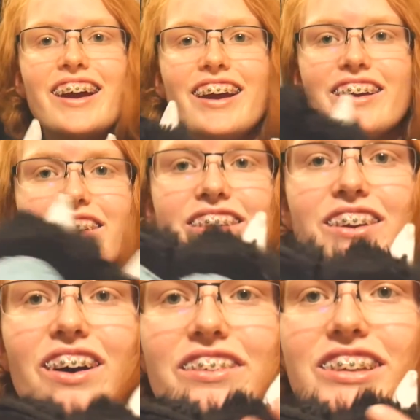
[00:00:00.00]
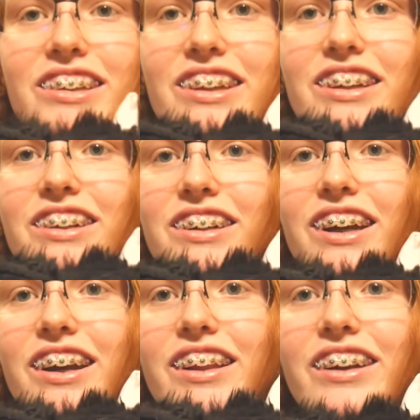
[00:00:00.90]
and you know, obviously here,
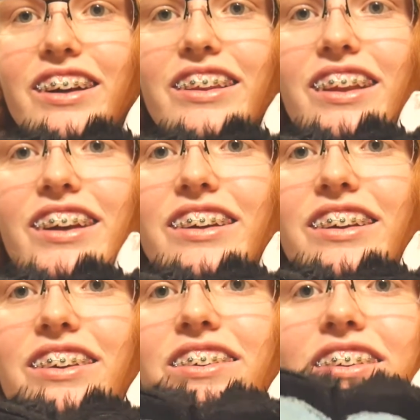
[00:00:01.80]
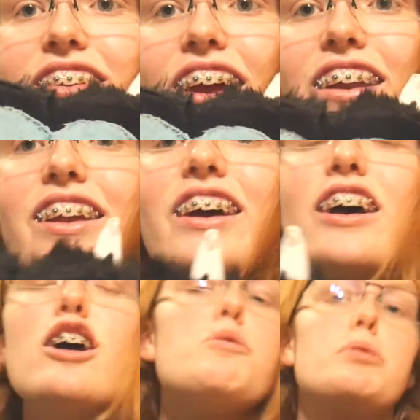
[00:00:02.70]
kind of like right there, you know, stained,
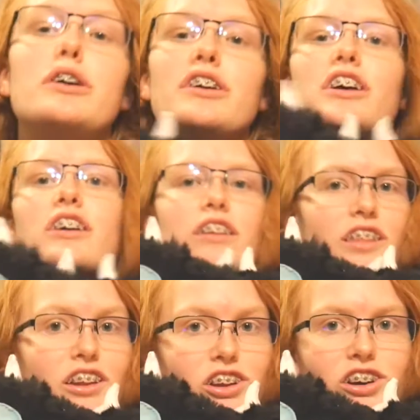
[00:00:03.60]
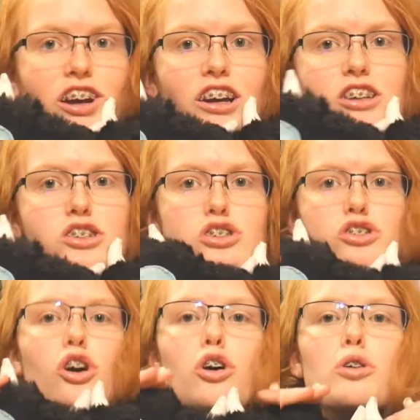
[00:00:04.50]
but they look
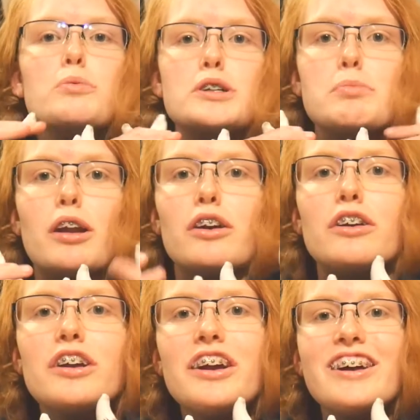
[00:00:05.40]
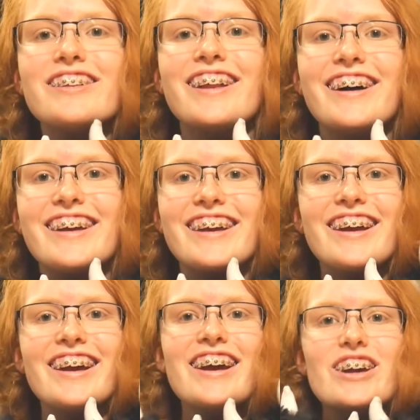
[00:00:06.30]
so much better. Like,
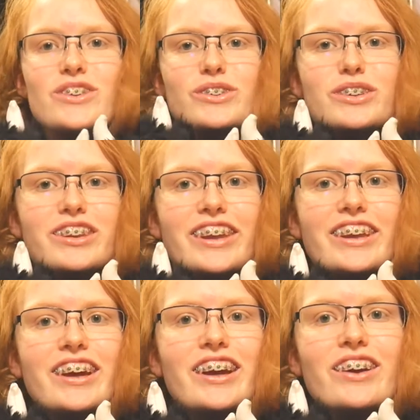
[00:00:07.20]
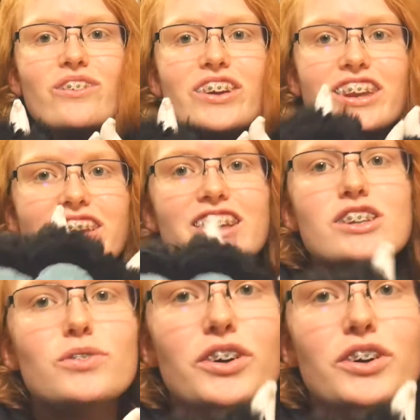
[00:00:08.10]
you, like, really this